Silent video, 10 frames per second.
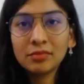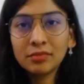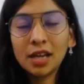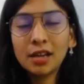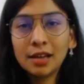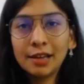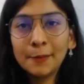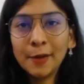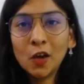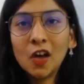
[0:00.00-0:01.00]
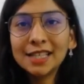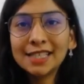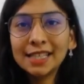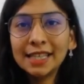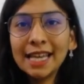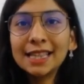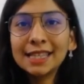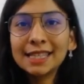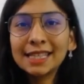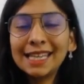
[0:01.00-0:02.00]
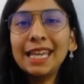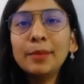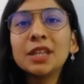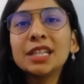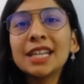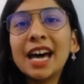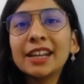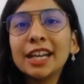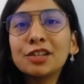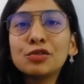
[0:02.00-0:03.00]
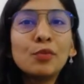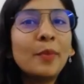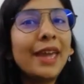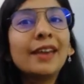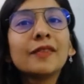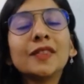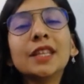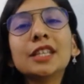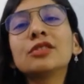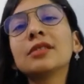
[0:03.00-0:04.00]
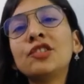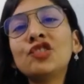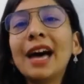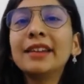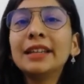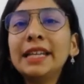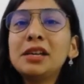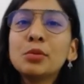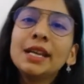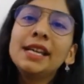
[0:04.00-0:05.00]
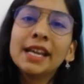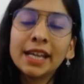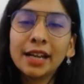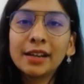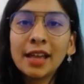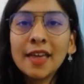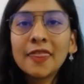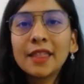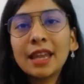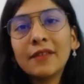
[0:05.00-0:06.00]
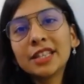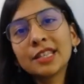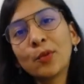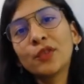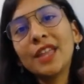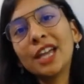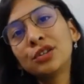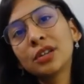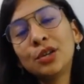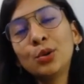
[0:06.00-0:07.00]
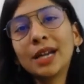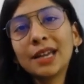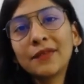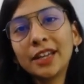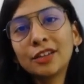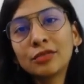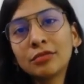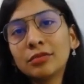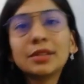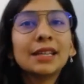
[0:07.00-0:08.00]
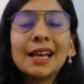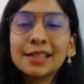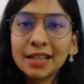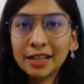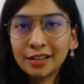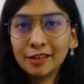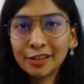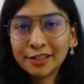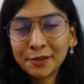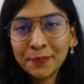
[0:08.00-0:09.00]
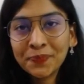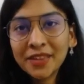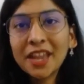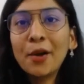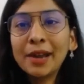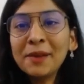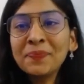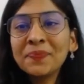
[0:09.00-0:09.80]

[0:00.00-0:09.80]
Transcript: Uh, because uh, let's keep the target to make this channel equally a hit the love and support that you are giving to the last channel also okay